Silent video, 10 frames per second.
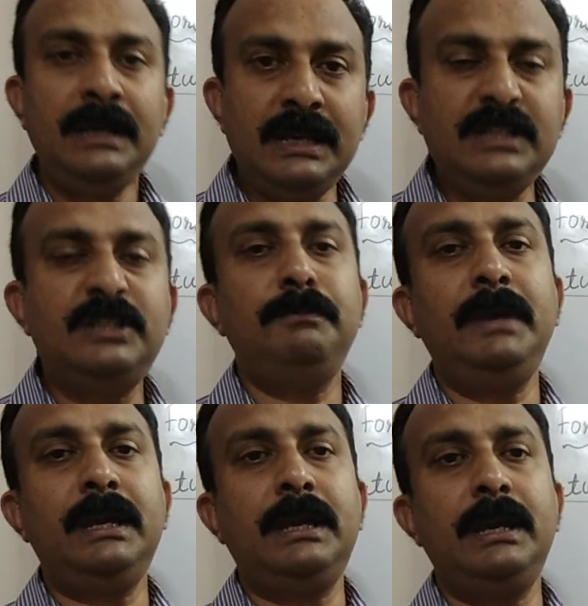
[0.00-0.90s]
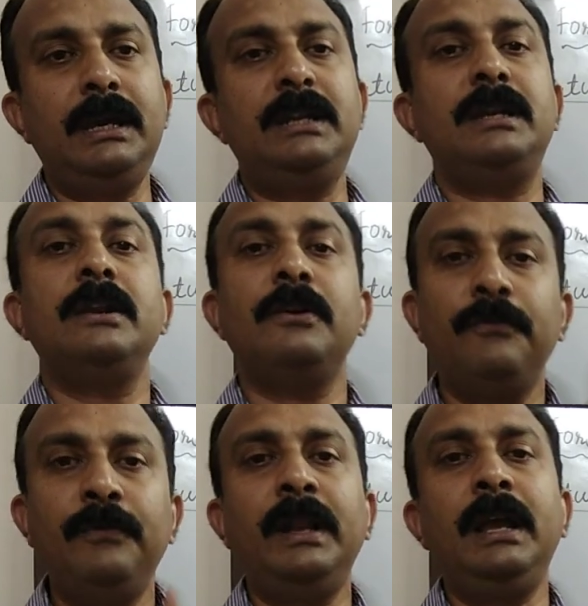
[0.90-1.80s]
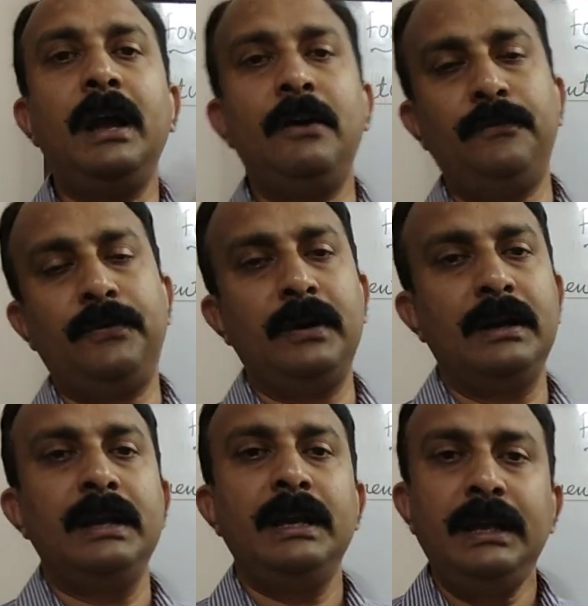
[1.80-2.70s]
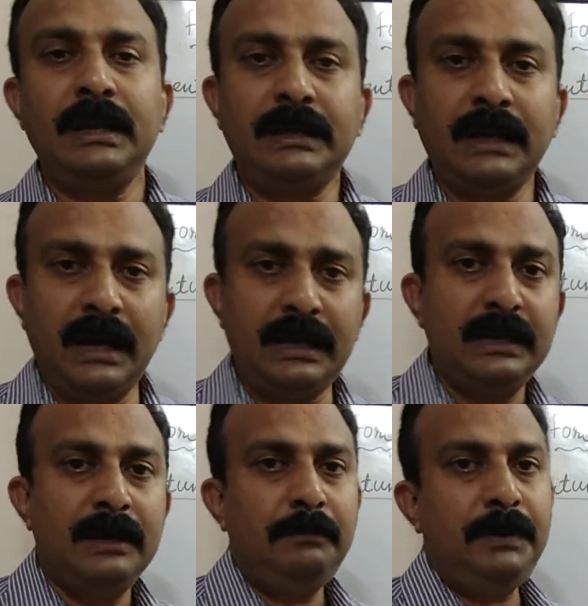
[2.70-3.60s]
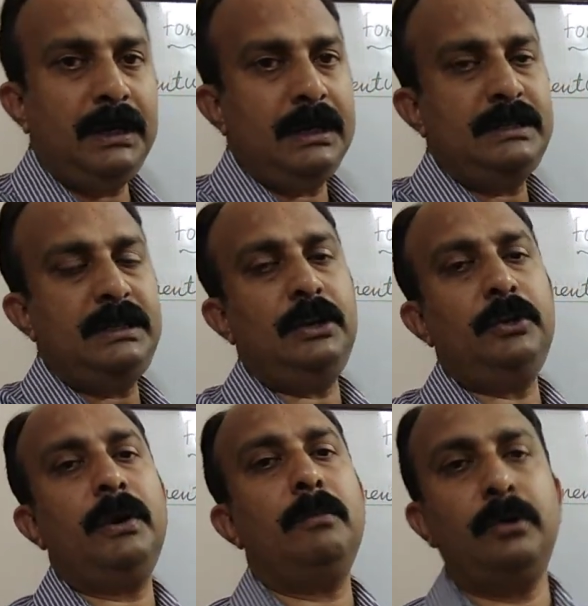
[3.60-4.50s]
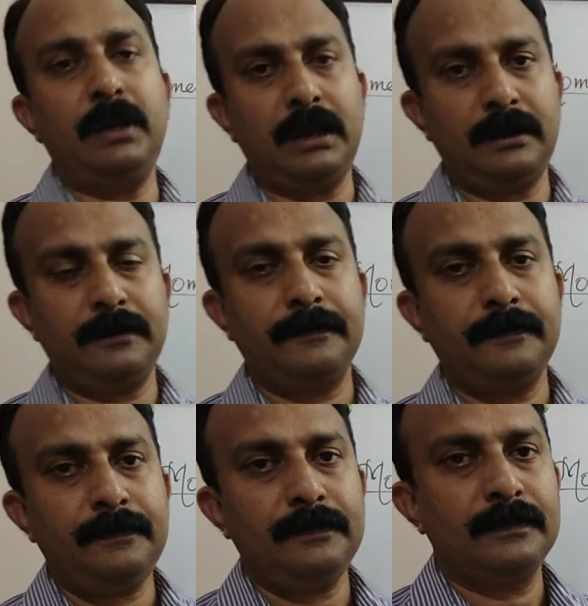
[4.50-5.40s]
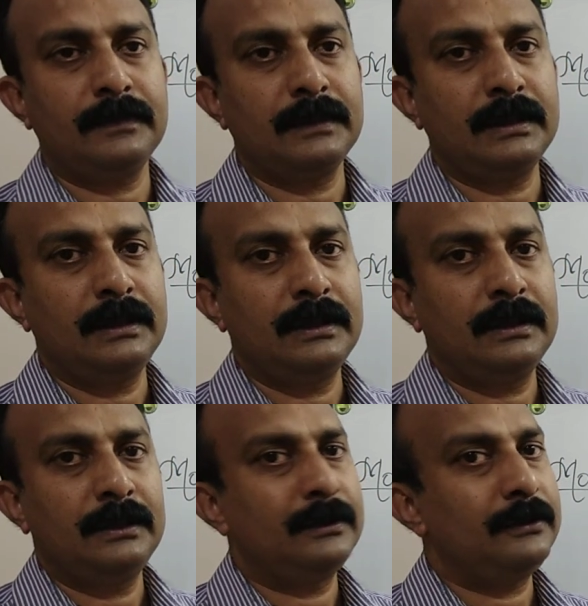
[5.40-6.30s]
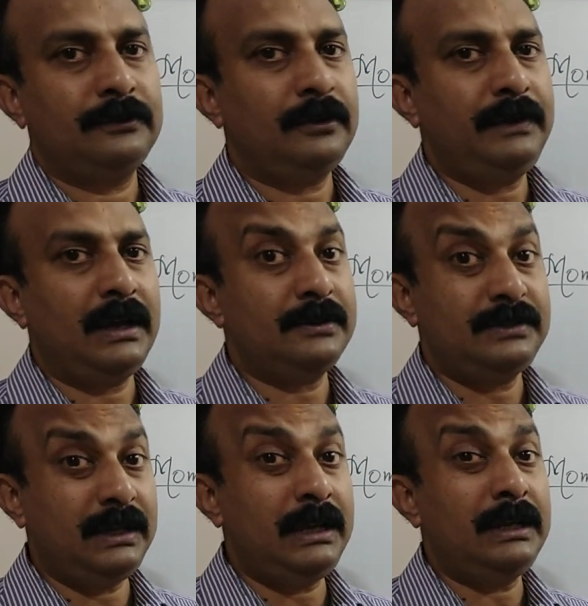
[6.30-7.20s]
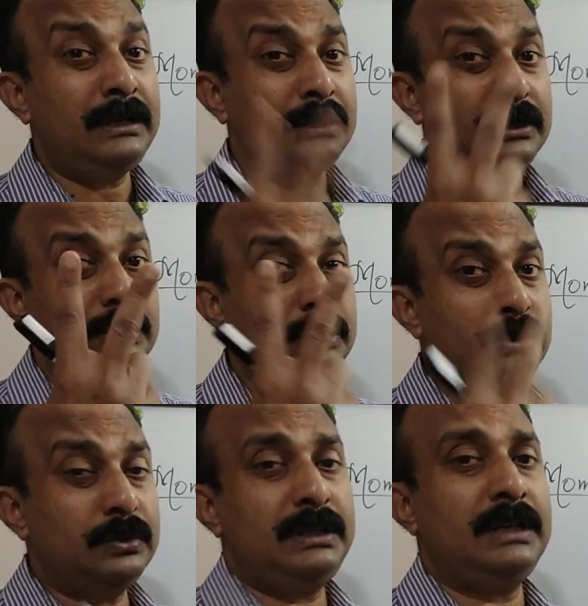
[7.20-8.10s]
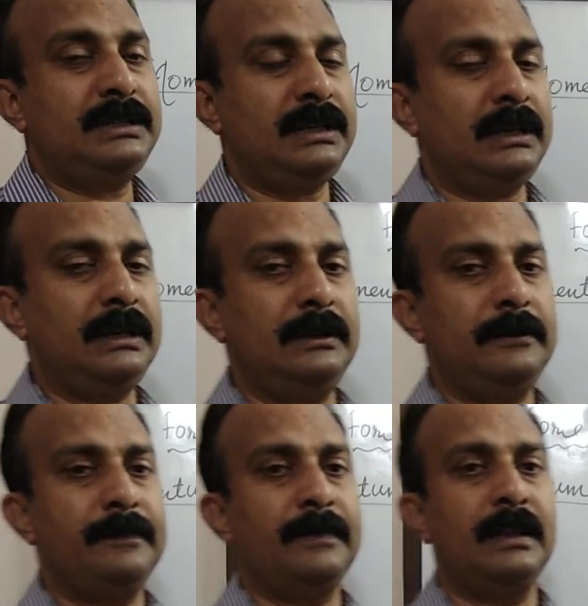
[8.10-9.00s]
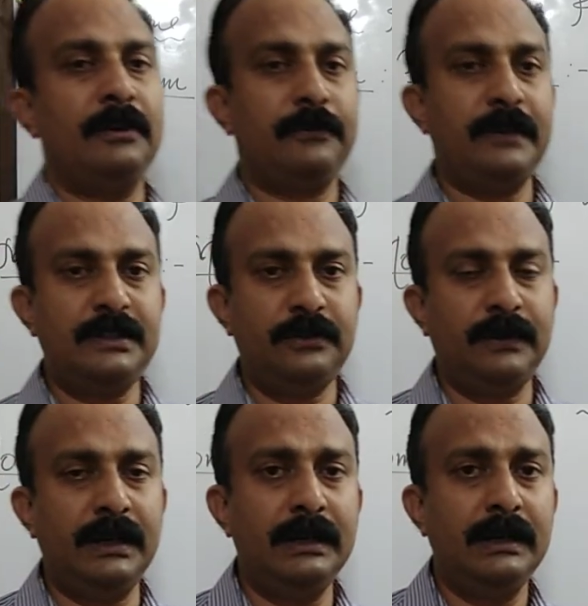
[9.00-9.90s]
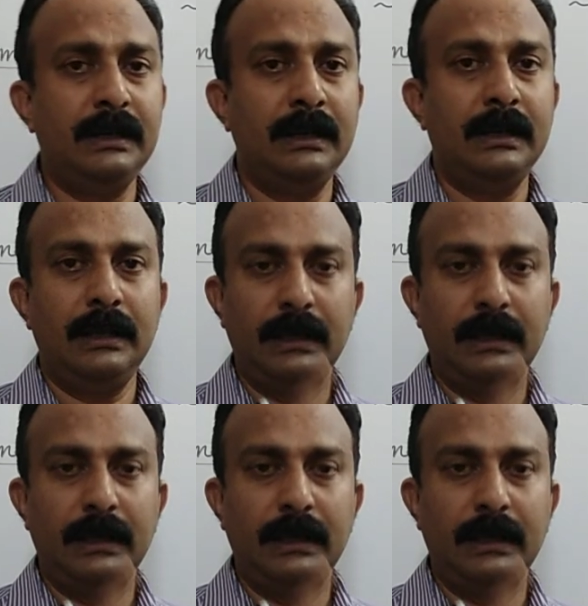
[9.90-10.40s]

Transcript: is making it very harmful. It can pierce into your body. So we have seen two things here. First one,